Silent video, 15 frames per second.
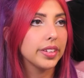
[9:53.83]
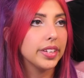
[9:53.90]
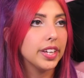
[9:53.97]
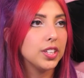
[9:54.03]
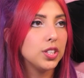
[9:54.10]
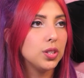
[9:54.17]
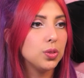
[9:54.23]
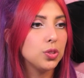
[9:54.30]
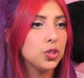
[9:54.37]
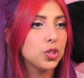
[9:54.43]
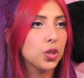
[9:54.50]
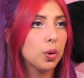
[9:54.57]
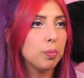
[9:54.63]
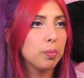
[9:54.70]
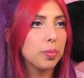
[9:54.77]
Can you
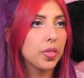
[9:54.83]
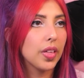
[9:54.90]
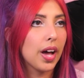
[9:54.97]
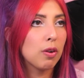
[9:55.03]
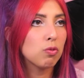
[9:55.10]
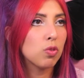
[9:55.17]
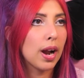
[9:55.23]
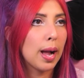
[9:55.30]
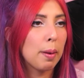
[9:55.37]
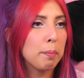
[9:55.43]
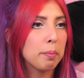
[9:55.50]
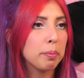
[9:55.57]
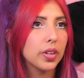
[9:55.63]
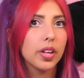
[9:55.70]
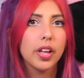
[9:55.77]
jump that
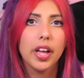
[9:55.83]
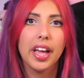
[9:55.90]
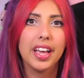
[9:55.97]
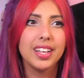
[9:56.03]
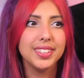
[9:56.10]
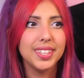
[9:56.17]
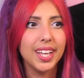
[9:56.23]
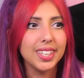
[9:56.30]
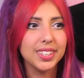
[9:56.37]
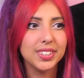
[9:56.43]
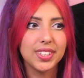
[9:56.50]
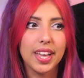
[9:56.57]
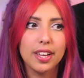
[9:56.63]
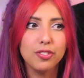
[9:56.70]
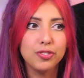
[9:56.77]
ramp? Is that
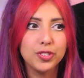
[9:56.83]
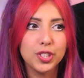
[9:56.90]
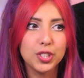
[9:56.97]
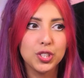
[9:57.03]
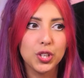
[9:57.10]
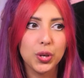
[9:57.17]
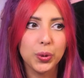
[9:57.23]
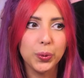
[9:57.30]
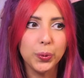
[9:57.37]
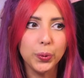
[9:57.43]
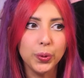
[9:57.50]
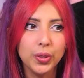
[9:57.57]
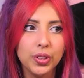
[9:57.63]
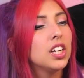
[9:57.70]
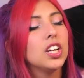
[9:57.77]
safe to do?
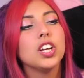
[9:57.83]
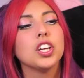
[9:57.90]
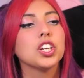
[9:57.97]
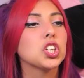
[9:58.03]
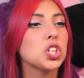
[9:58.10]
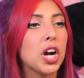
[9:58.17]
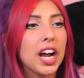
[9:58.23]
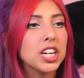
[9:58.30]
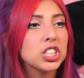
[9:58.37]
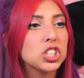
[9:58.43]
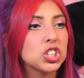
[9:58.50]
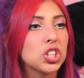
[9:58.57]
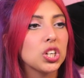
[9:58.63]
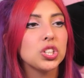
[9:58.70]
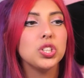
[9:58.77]

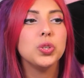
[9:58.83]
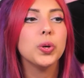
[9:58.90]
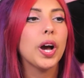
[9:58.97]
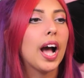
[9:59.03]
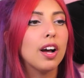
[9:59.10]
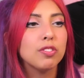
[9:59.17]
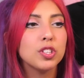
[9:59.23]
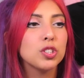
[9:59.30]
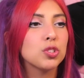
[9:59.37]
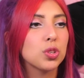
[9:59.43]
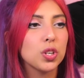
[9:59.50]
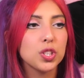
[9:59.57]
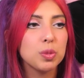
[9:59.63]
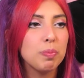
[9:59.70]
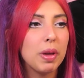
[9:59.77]
Crash, you have to
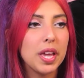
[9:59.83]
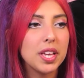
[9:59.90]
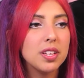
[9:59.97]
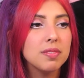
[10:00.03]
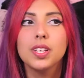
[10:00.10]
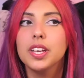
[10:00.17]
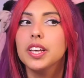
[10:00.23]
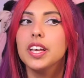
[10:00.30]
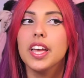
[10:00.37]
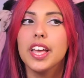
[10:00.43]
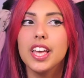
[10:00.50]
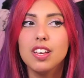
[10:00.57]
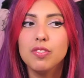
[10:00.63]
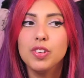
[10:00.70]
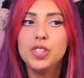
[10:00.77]
trust me.
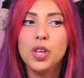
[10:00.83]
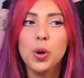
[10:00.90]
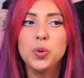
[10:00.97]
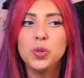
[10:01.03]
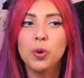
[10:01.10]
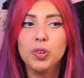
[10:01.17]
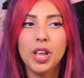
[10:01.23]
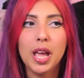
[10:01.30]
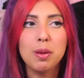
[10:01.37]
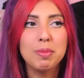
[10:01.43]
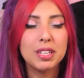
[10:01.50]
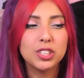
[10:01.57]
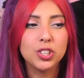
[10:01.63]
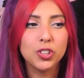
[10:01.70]
Even though your name is